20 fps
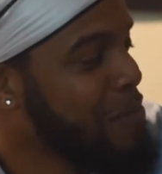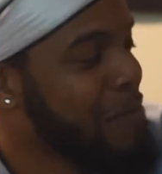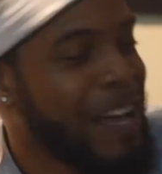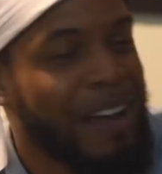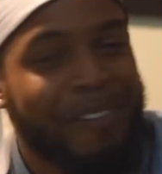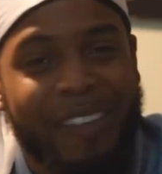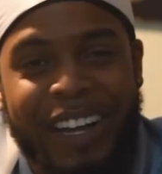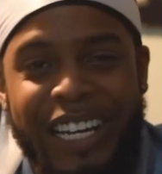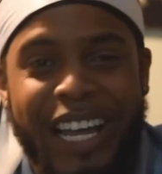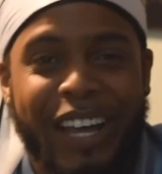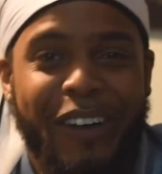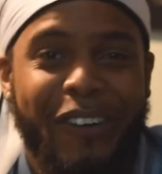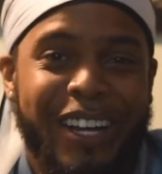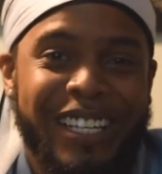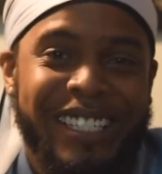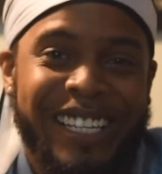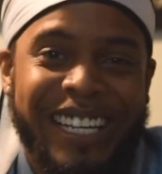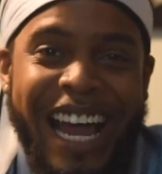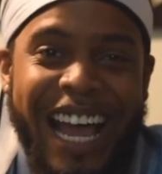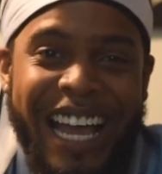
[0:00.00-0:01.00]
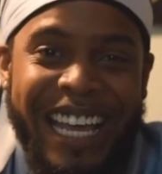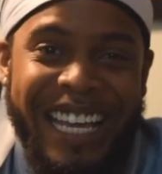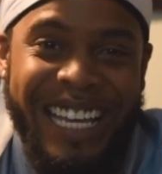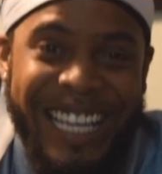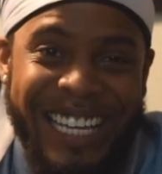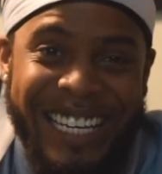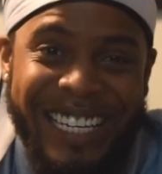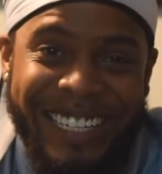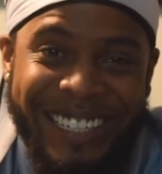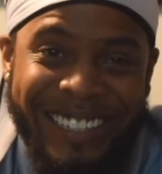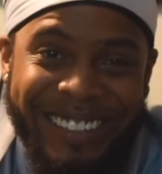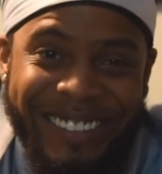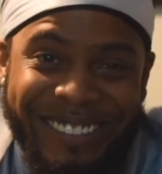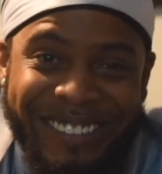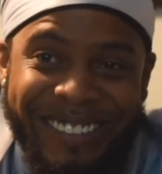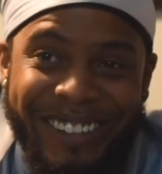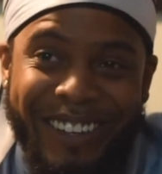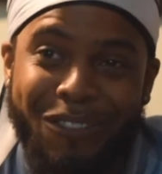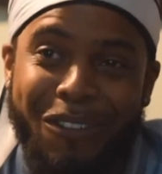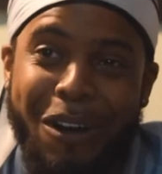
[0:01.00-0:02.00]
my day was. Did I eat?
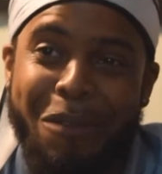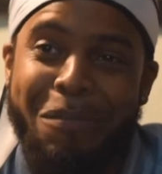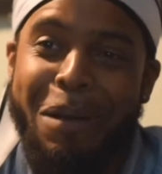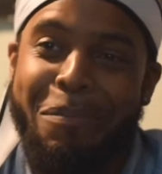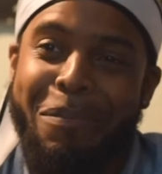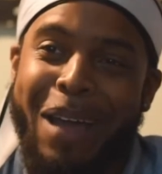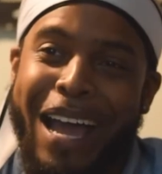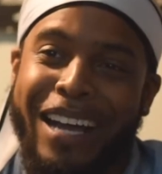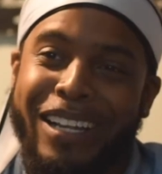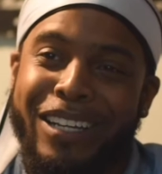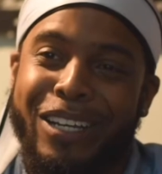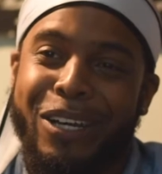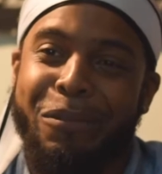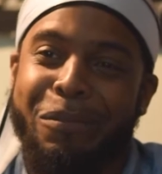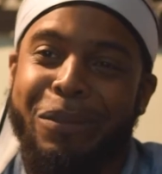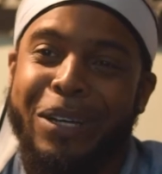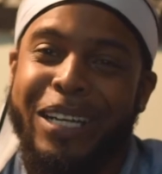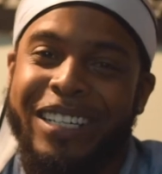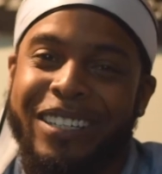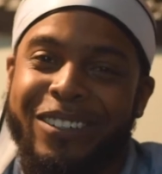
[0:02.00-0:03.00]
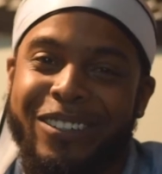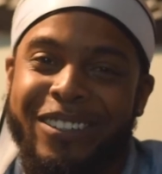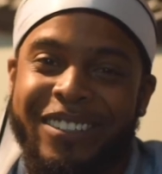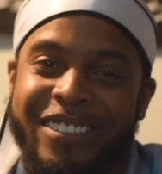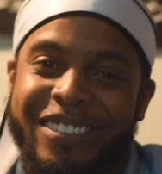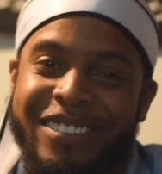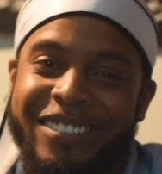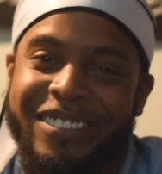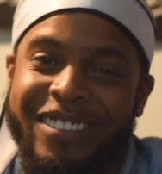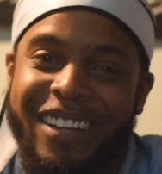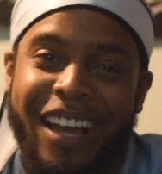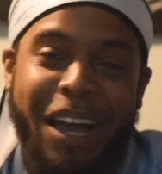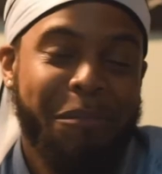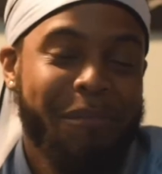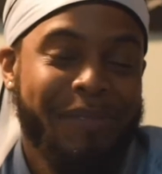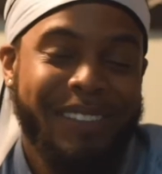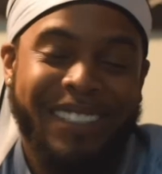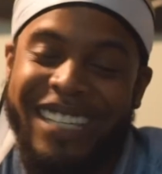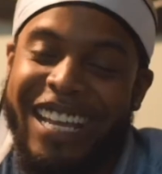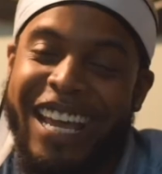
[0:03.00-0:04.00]
Rub my back a little bit.
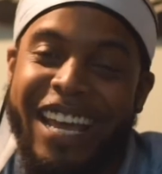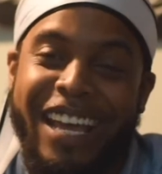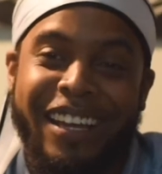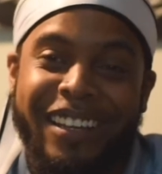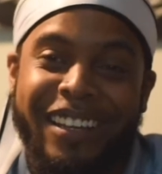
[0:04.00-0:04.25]
Yeah.